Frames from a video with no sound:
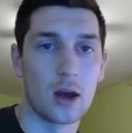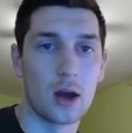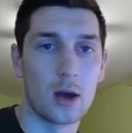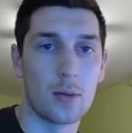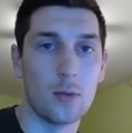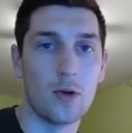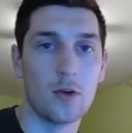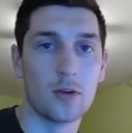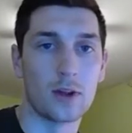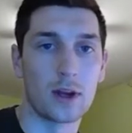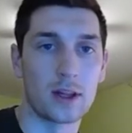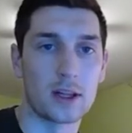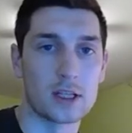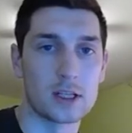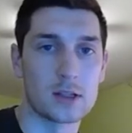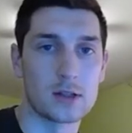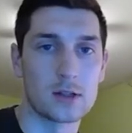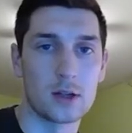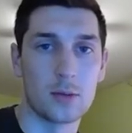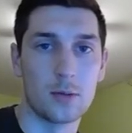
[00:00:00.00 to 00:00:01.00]
move like
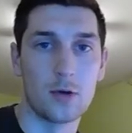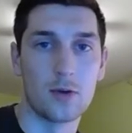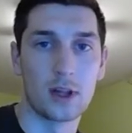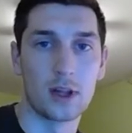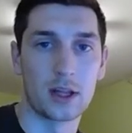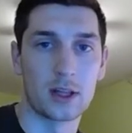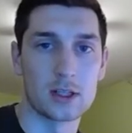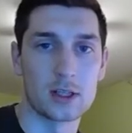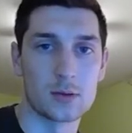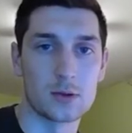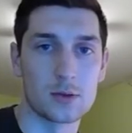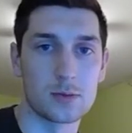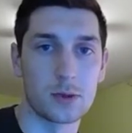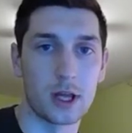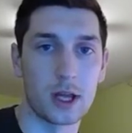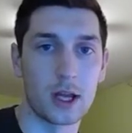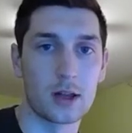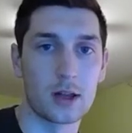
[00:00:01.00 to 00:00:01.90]
this was played.